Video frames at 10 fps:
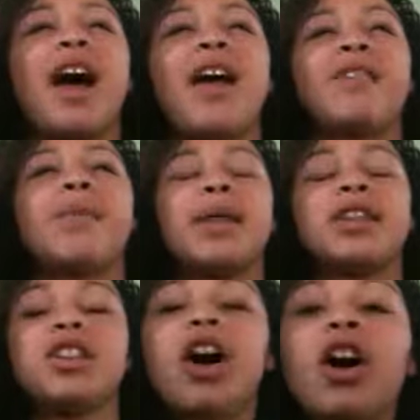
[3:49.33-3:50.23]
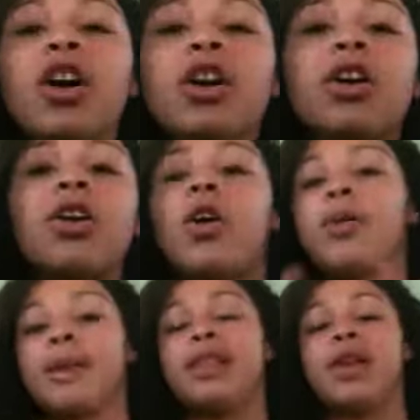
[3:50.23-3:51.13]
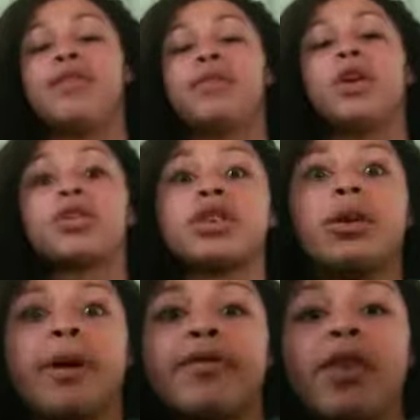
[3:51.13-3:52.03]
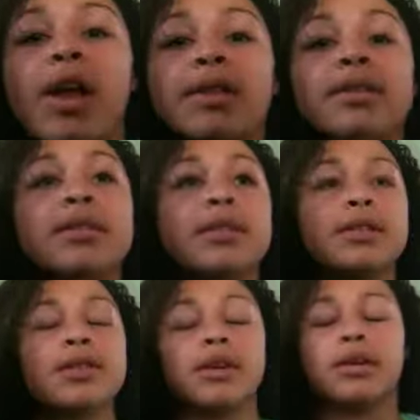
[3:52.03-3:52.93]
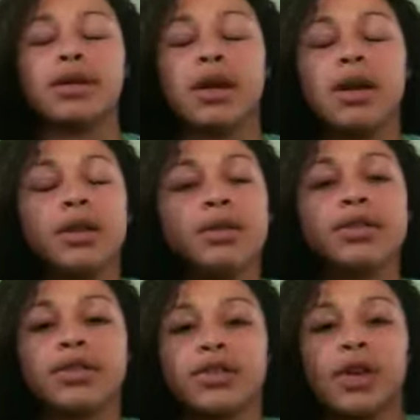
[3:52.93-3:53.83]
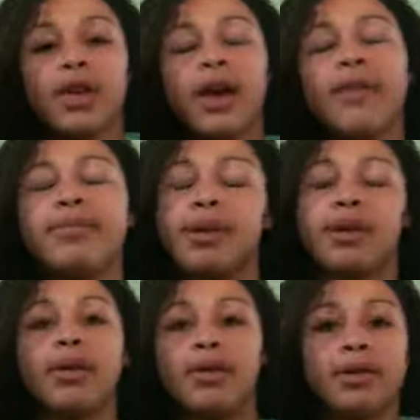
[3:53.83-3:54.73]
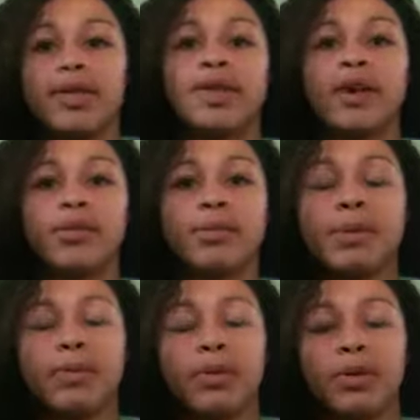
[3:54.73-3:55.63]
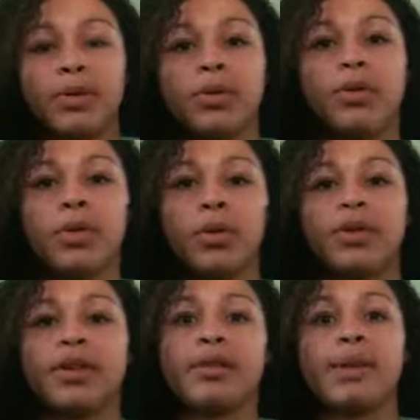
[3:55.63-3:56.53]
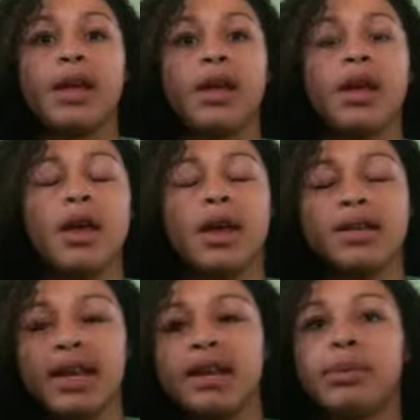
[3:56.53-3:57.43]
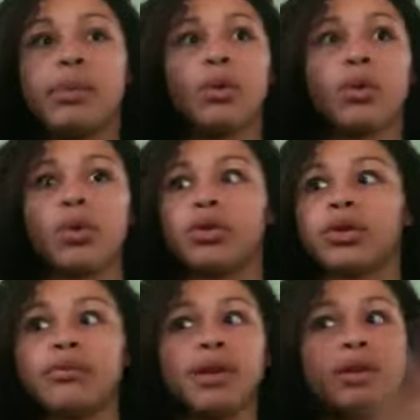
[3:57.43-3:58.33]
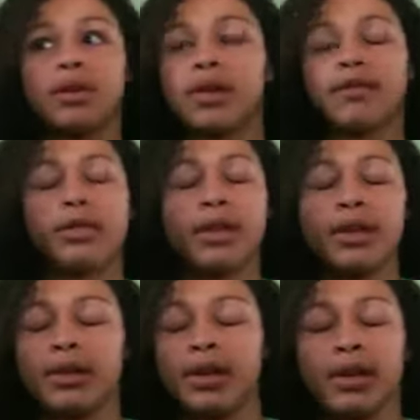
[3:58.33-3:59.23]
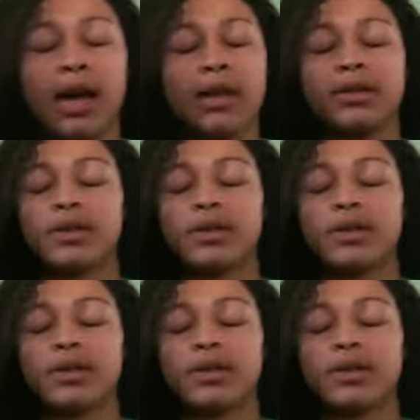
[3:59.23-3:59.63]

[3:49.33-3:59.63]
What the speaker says: I've been younger all my life, younger than all my friends, and, you know, just, I've been always hanging out with people who are older than me, and dating people who are older than me, and everything like that.